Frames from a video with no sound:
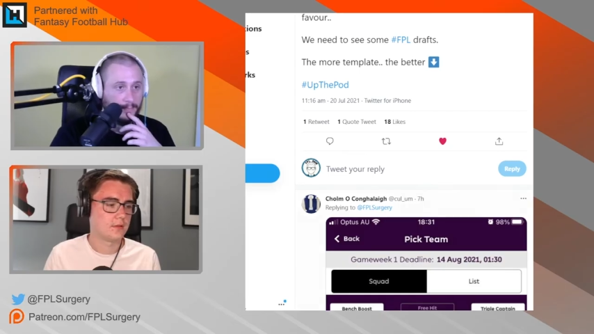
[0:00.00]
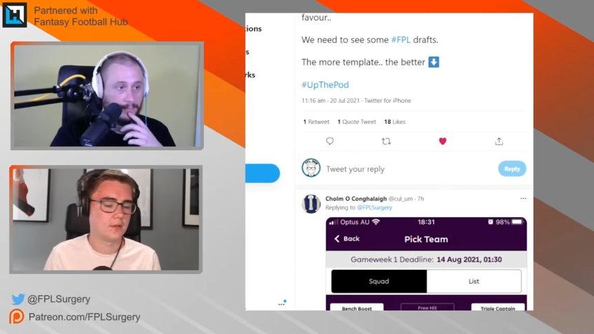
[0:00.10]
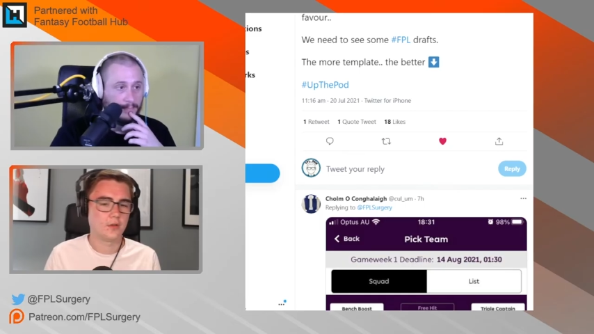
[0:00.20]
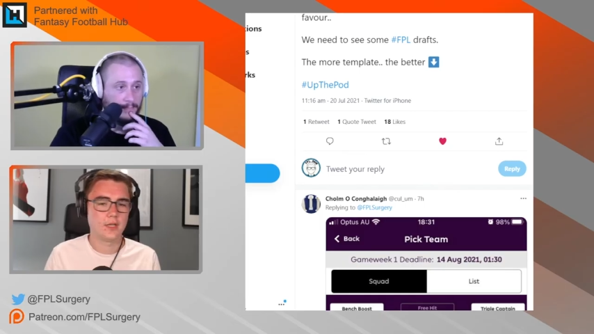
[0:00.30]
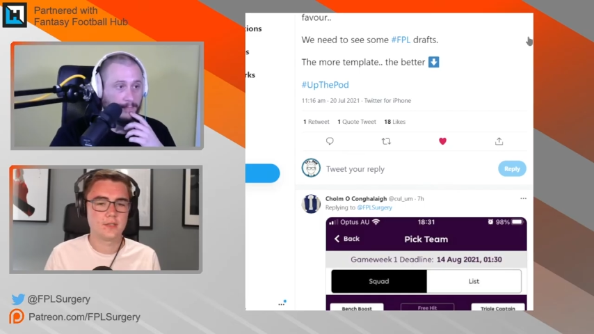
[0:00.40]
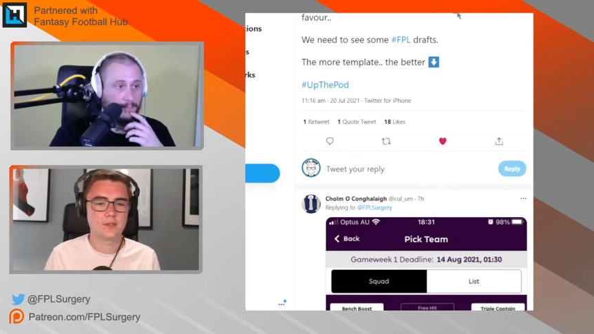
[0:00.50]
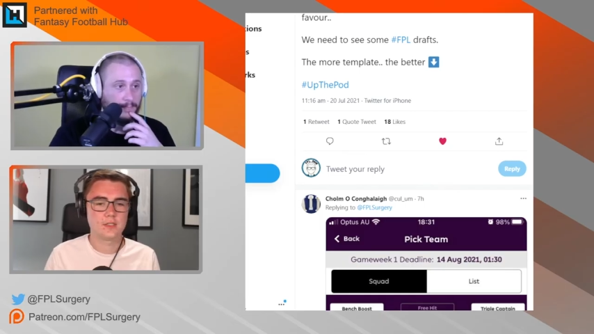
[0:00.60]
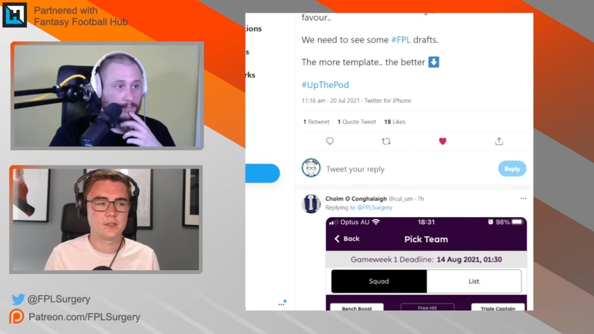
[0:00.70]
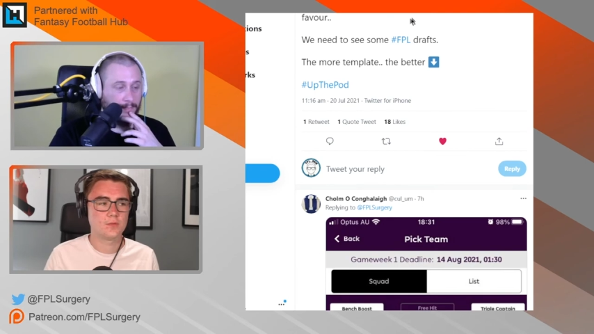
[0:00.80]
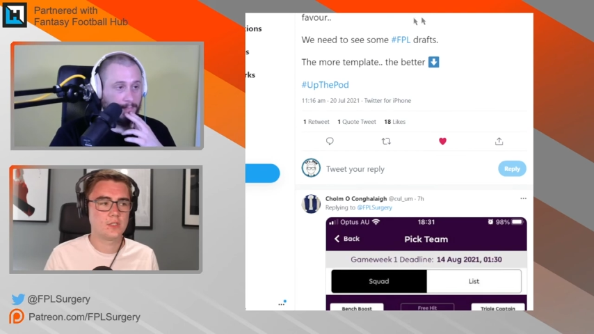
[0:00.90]
Speaker 1: All right. So
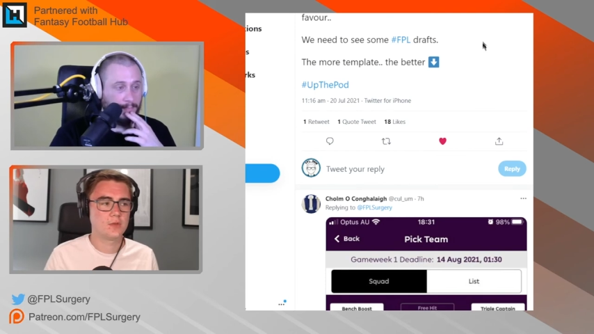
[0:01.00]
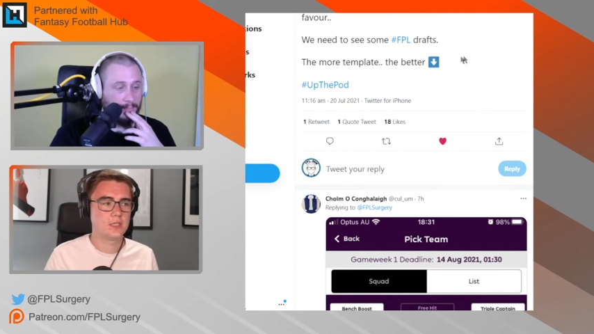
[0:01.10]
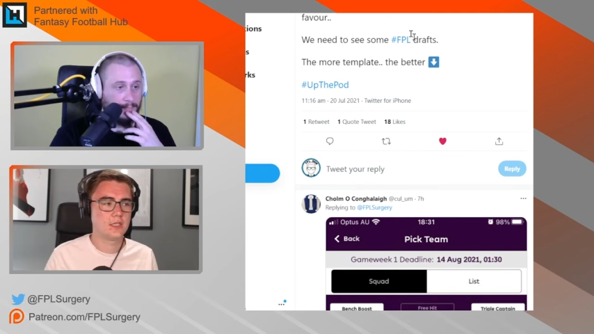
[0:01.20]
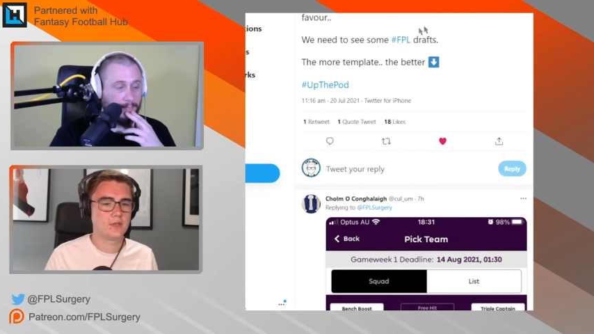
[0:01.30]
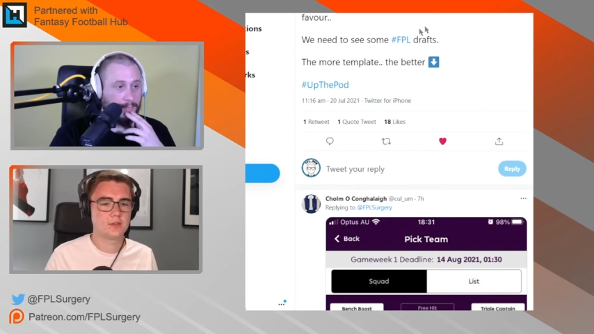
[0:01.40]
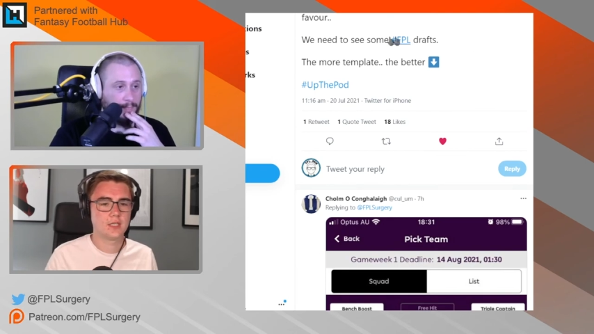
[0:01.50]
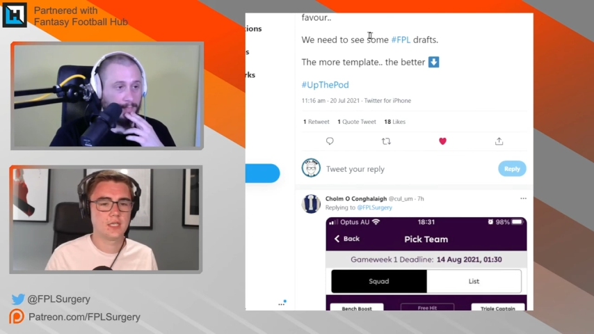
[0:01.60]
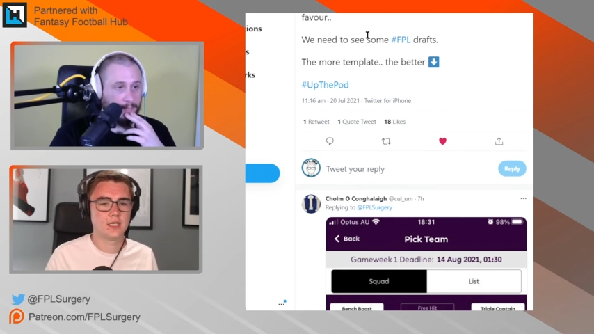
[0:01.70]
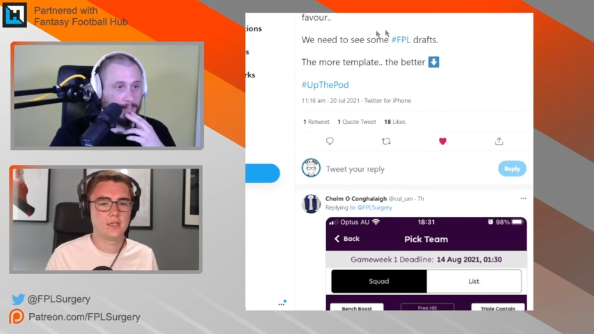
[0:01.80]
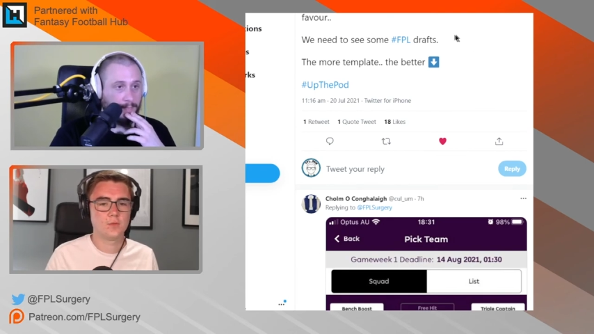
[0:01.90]
this is we tweeted out
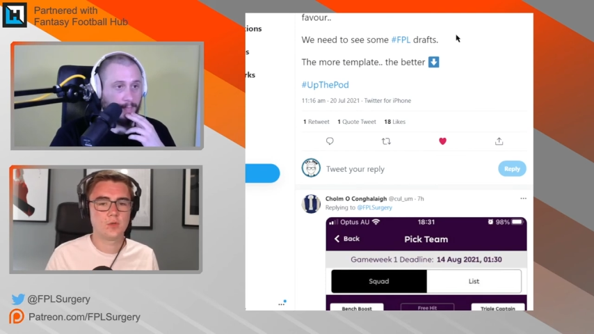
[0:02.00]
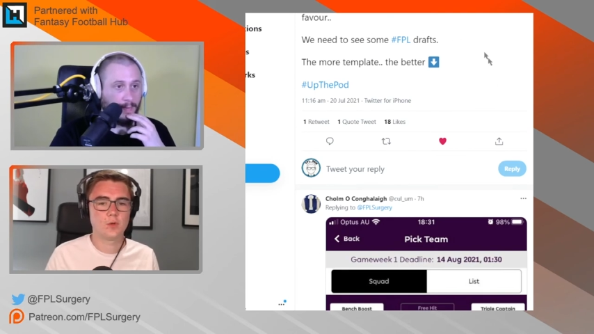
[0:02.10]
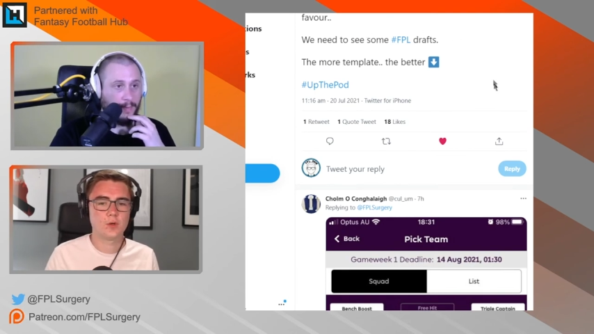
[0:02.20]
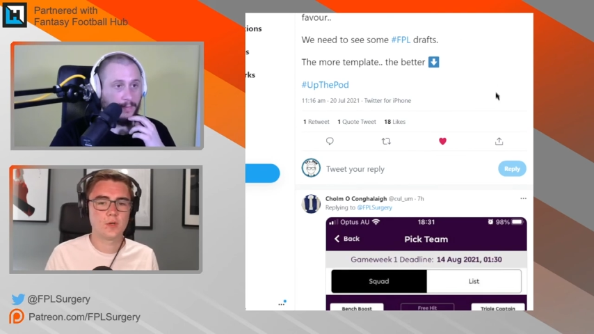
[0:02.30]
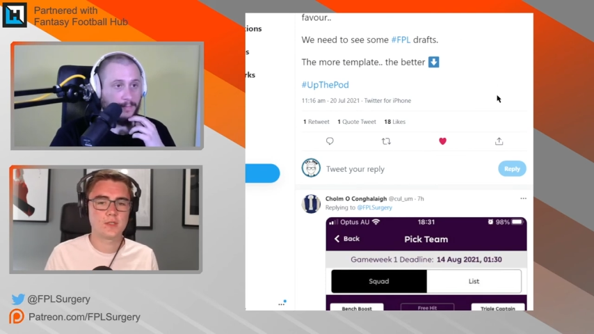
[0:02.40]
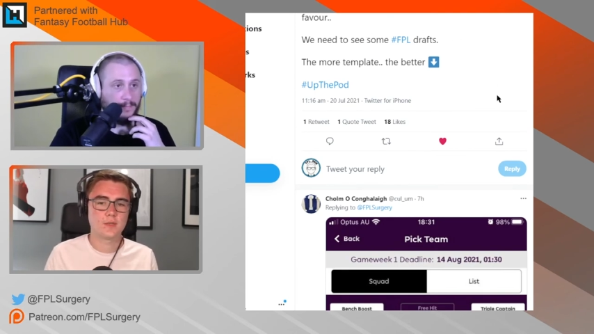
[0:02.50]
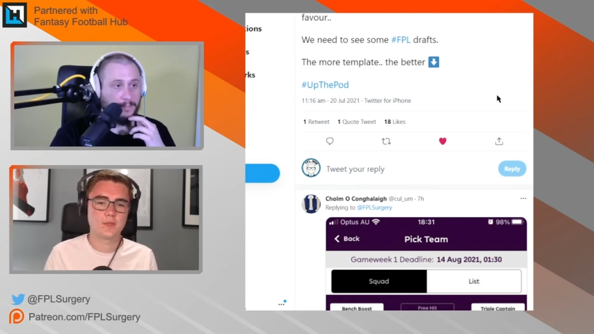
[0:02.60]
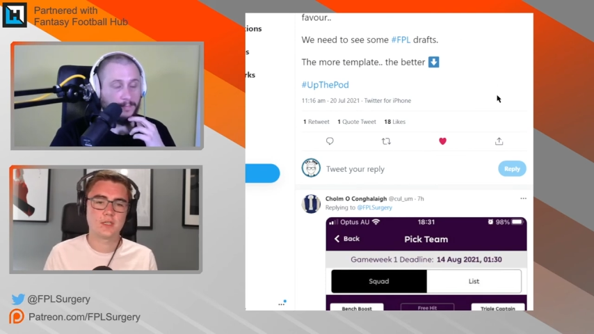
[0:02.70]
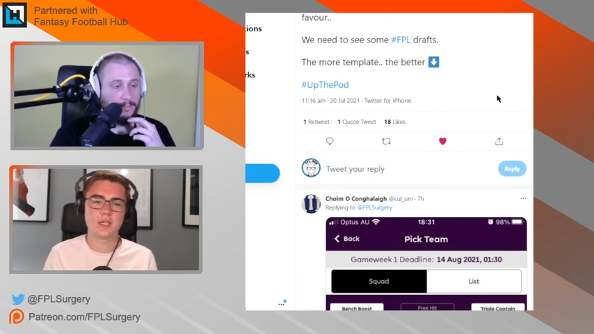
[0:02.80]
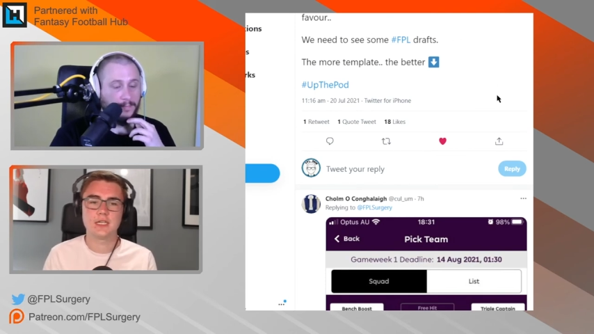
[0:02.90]
saying we are recording
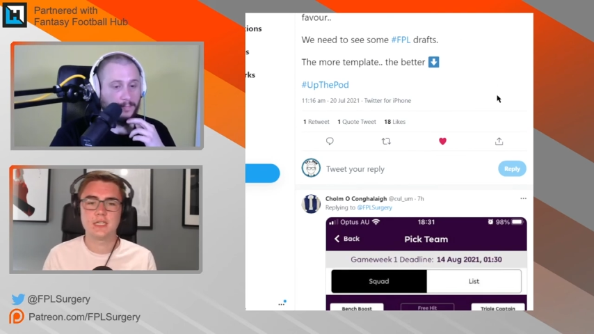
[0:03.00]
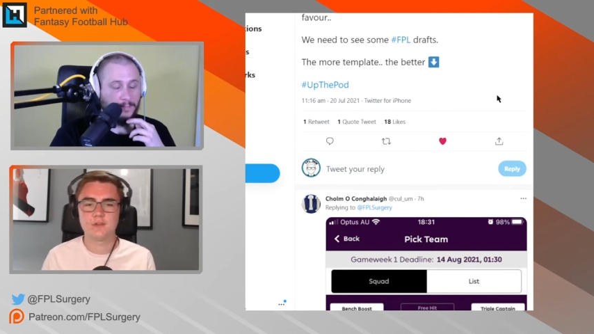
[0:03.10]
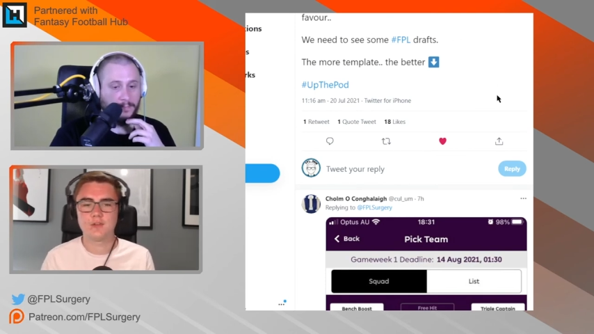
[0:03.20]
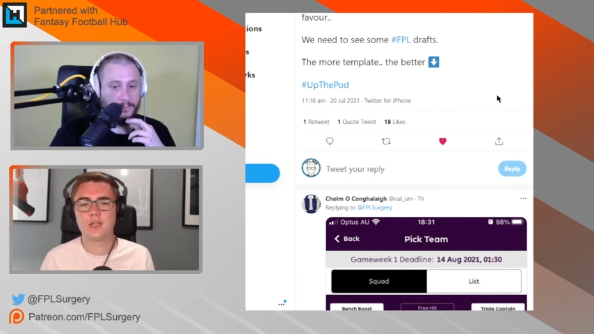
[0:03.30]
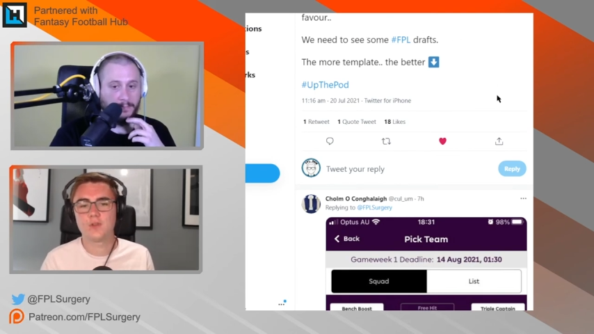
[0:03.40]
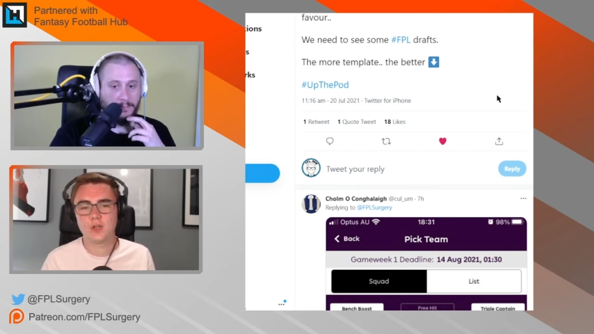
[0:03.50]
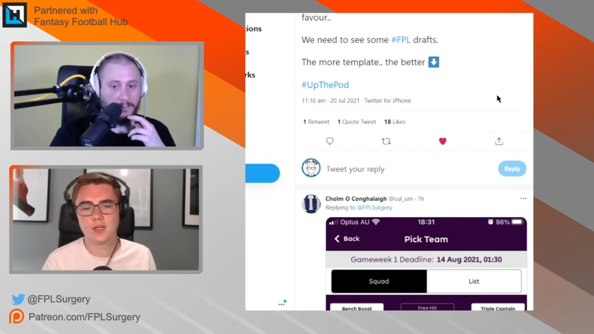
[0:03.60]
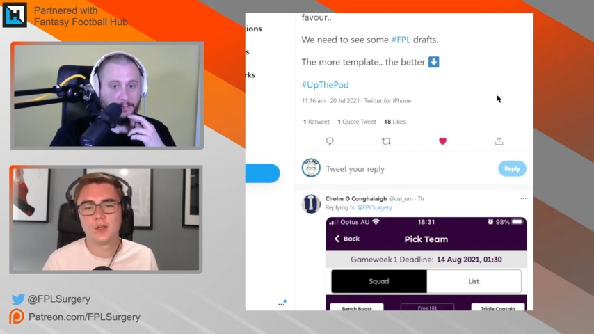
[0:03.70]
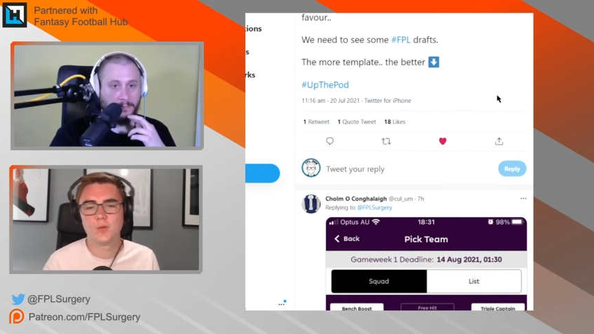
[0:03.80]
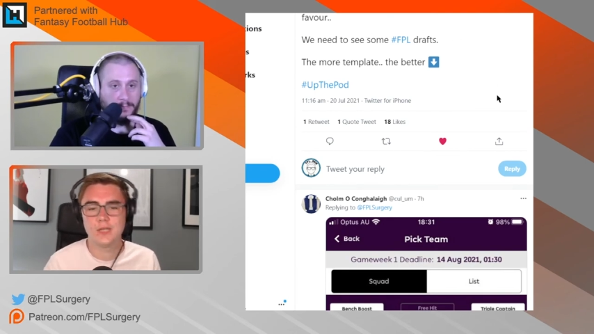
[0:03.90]
something tonight. Need a favor.